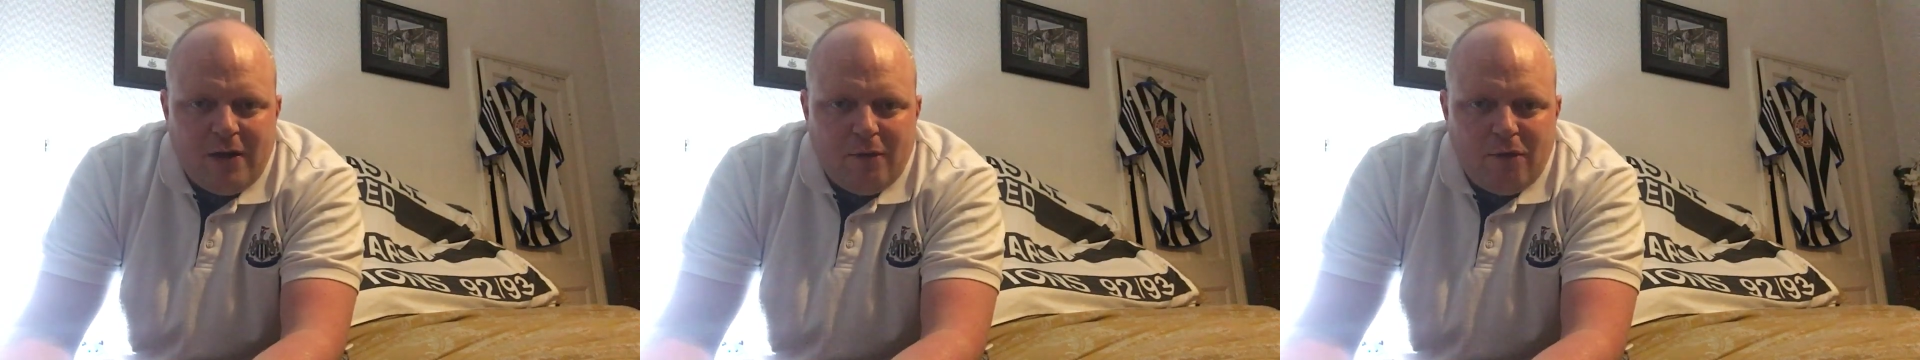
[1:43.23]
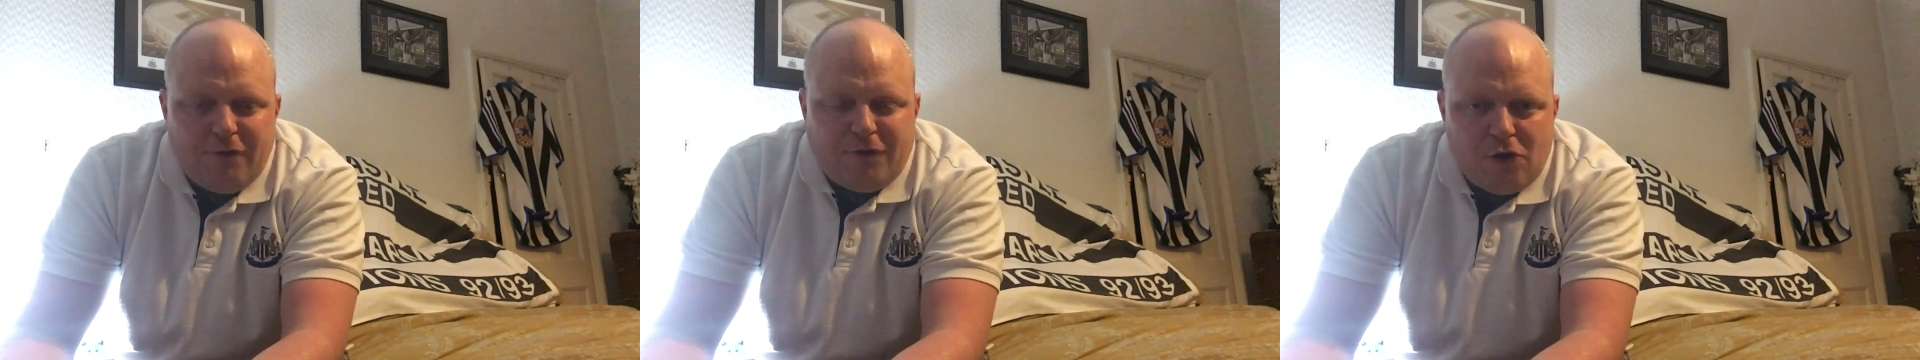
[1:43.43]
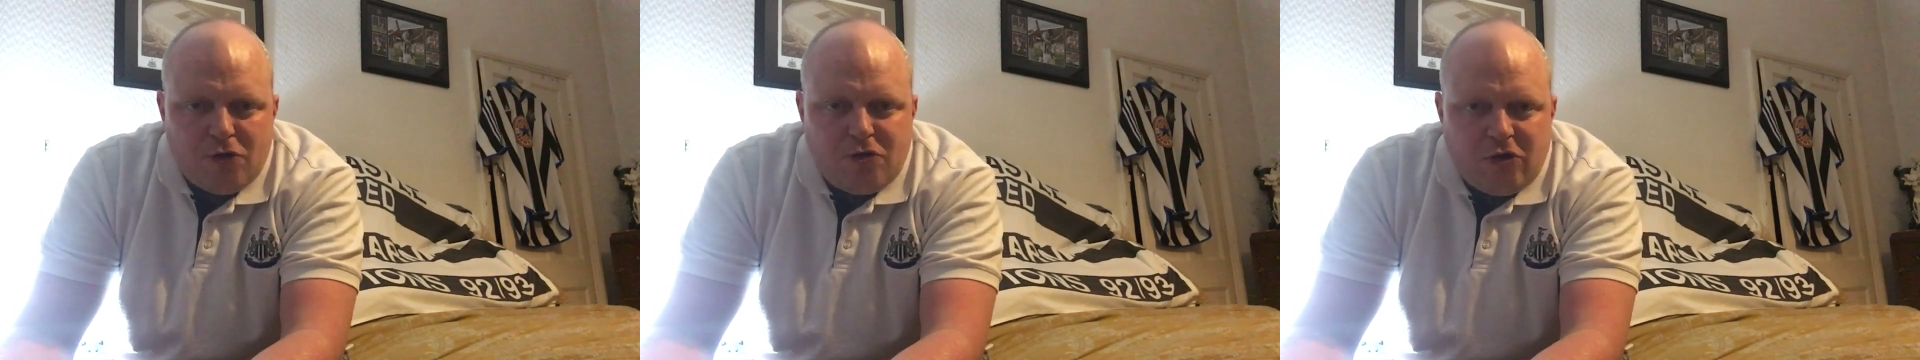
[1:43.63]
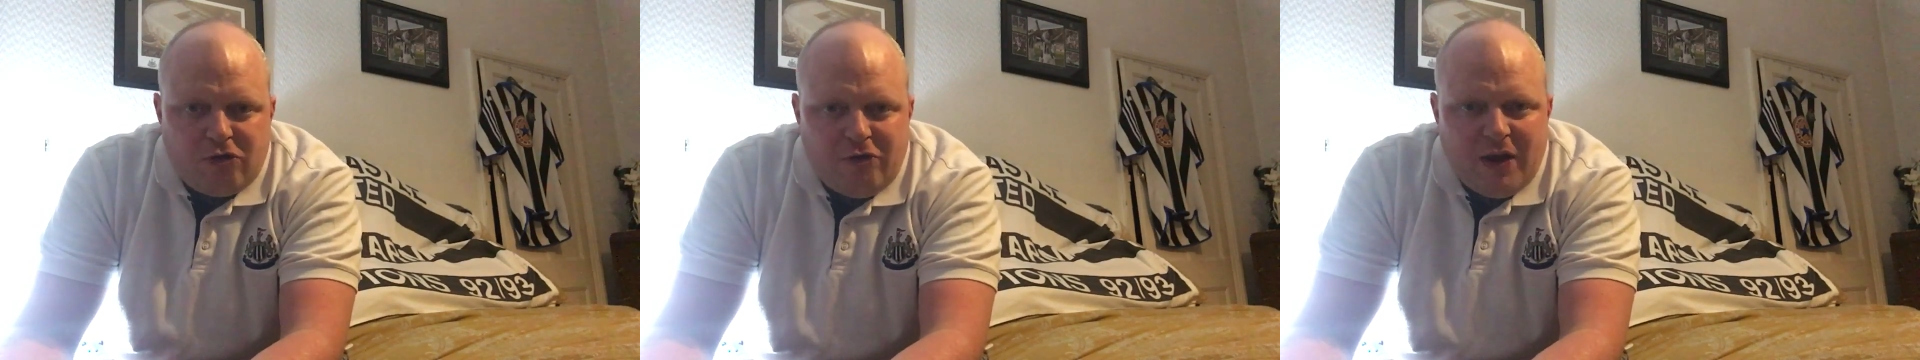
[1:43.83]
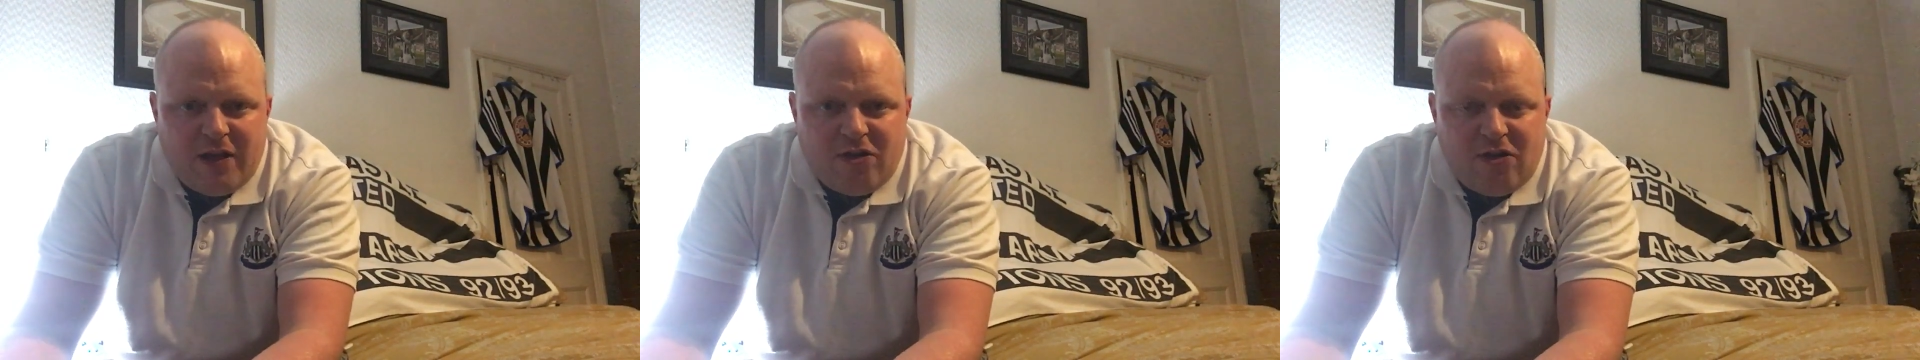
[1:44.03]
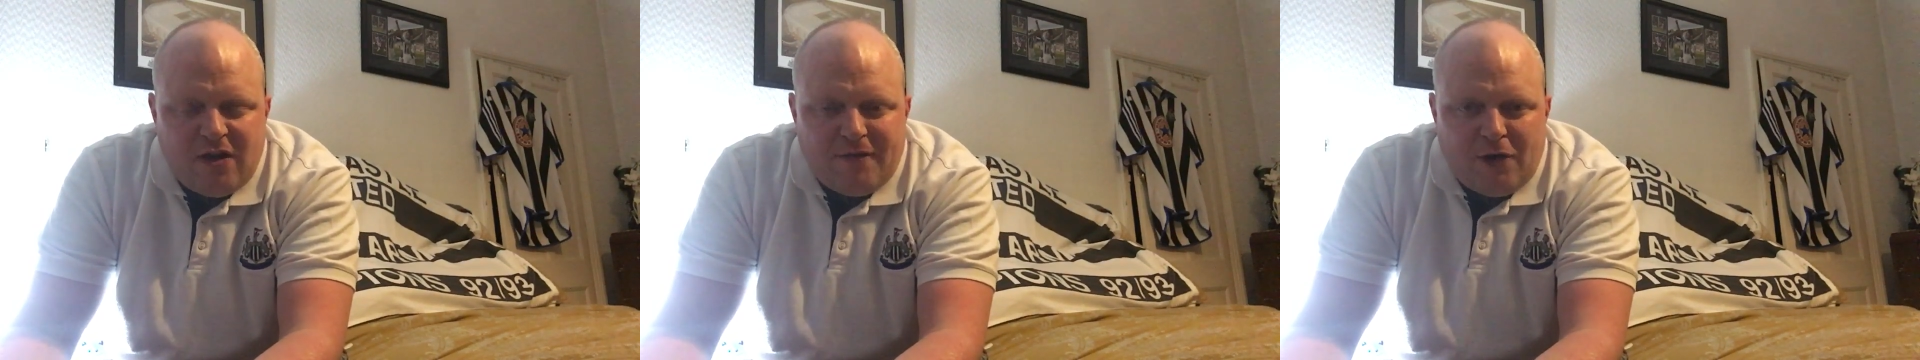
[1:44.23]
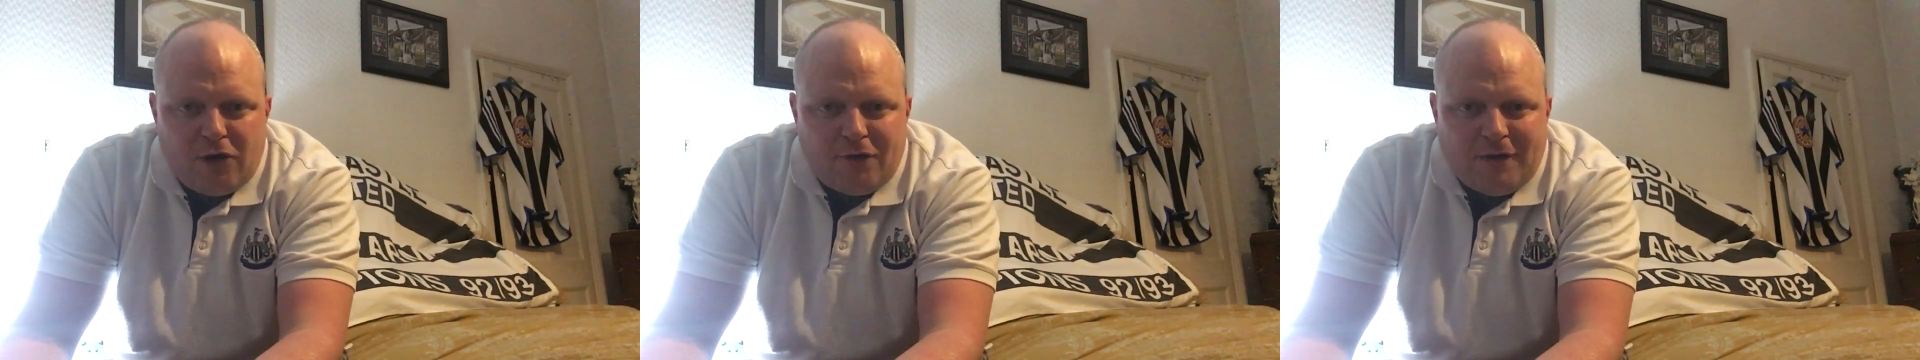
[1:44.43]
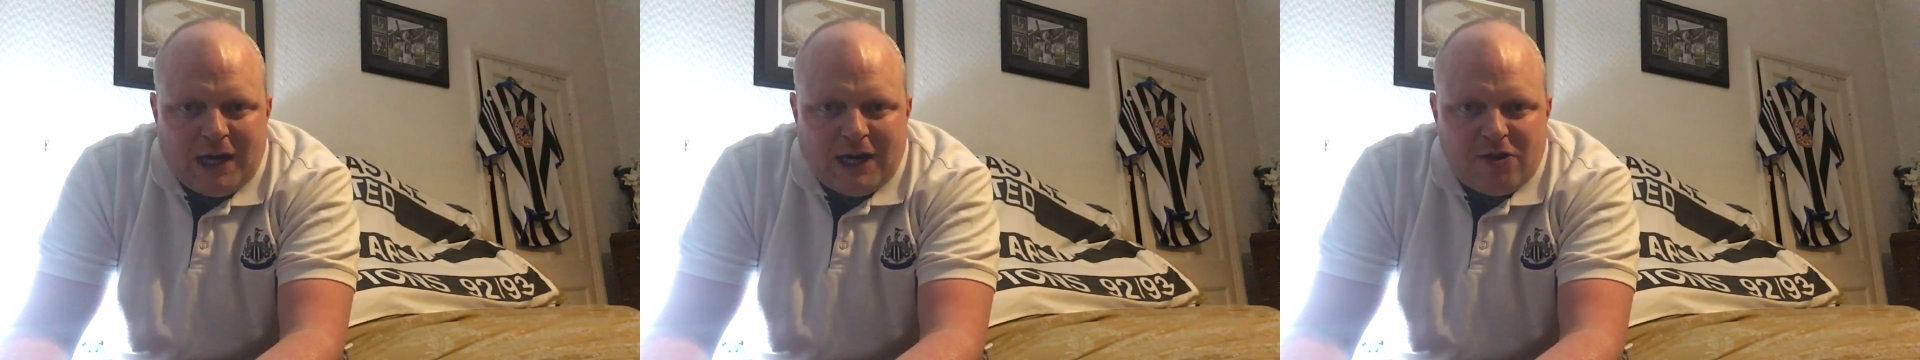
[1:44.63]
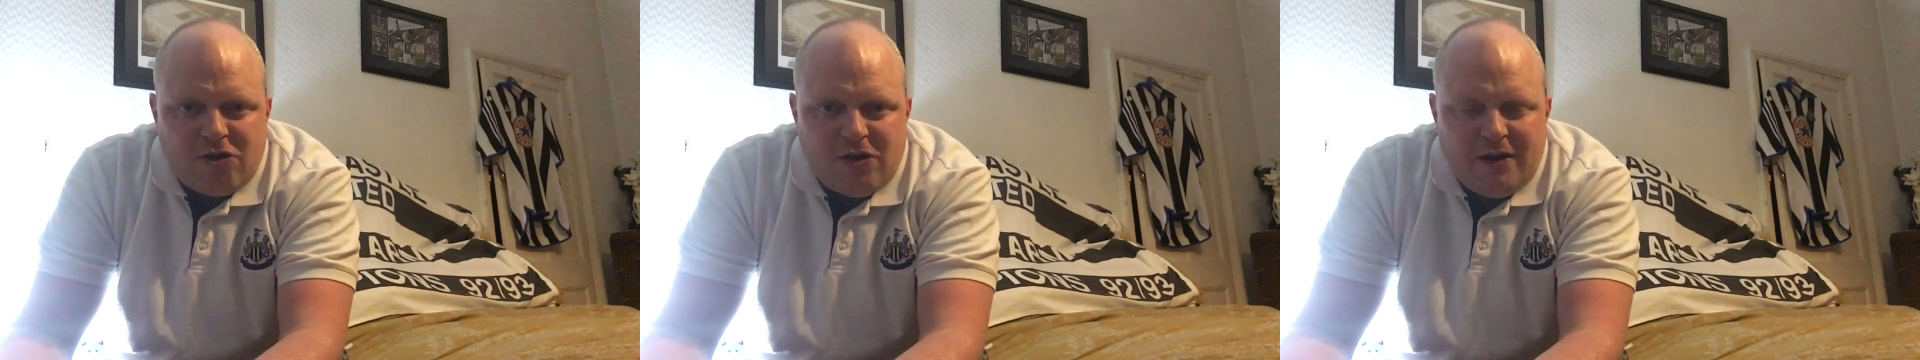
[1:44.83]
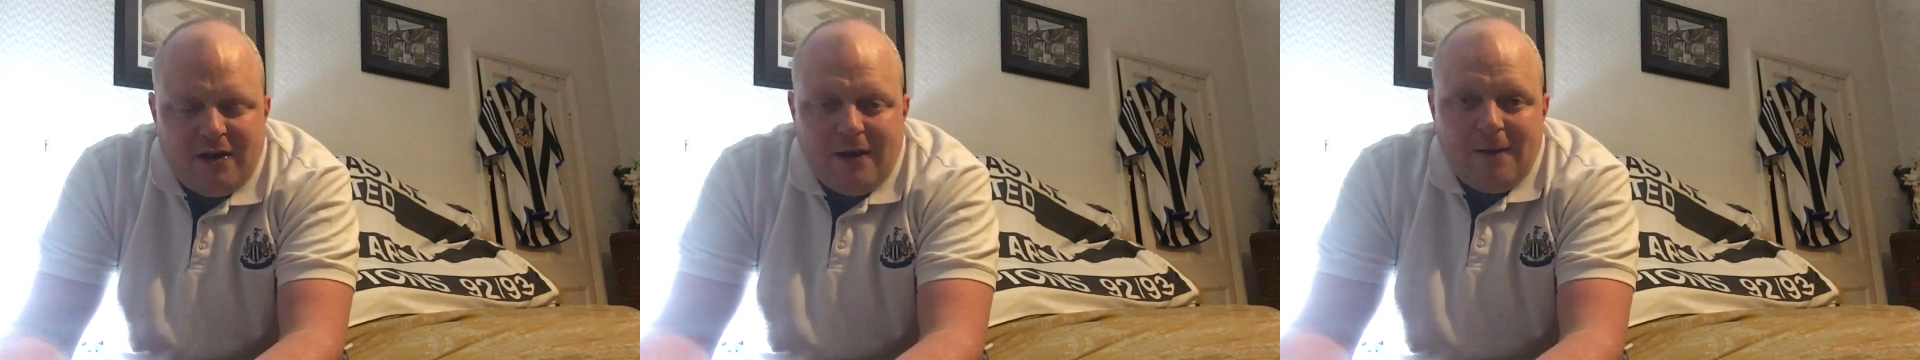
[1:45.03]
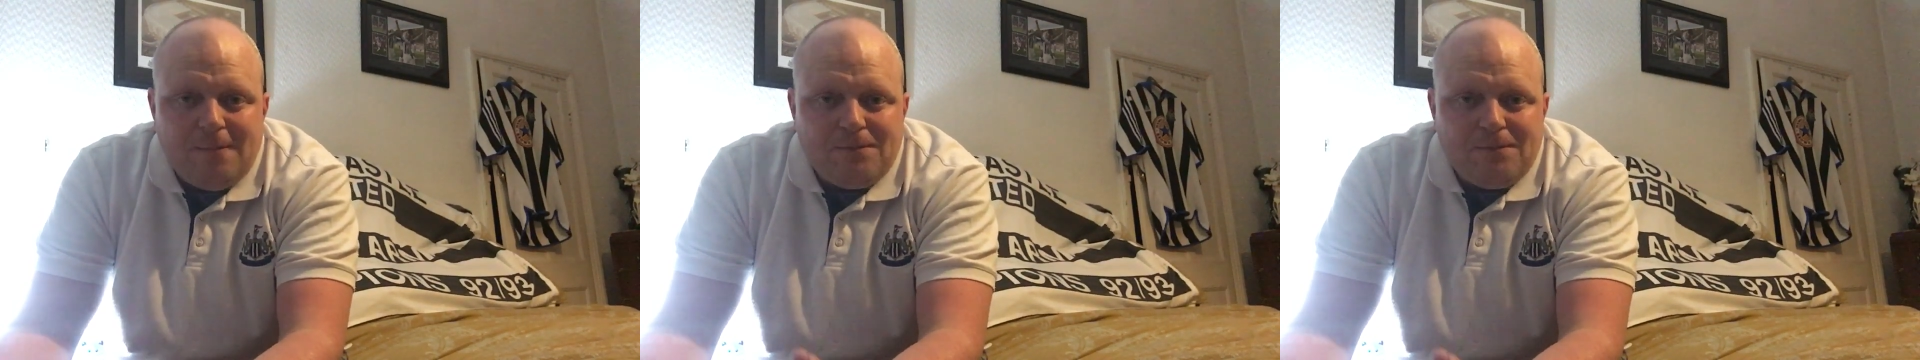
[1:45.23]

We forced a great save out of Alisson.